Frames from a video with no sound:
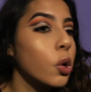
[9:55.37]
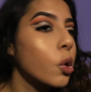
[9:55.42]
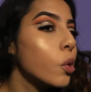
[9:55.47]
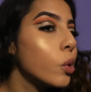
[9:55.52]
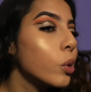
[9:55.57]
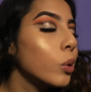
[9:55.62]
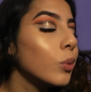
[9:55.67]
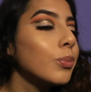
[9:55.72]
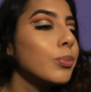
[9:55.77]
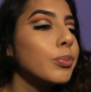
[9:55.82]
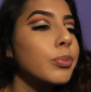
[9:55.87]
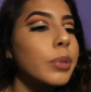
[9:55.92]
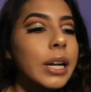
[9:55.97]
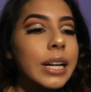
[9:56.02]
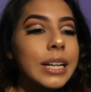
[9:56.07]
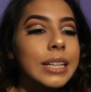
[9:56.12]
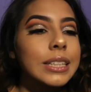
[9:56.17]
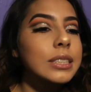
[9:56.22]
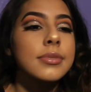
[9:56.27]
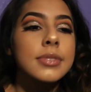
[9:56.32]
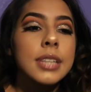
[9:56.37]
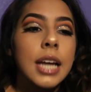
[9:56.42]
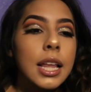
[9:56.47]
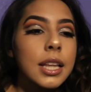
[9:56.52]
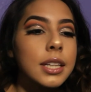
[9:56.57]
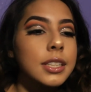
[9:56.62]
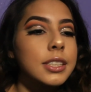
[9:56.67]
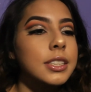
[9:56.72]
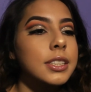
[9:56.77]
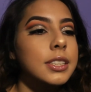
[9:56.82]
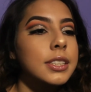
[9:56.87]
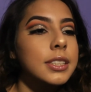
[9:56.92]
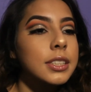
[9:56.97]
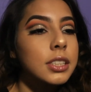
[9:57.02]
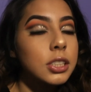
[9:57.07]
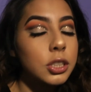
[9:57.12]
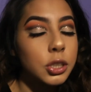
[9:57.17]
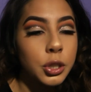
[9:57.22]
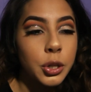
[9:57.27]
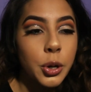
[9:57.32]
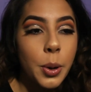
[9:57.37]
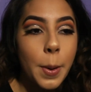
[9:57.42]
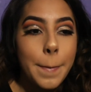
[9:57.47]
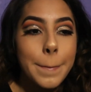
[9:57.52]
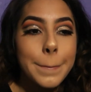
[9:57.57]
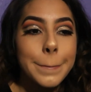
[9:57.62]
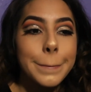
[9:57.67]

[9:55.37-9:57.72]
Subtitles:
or pranks, challenges, you know.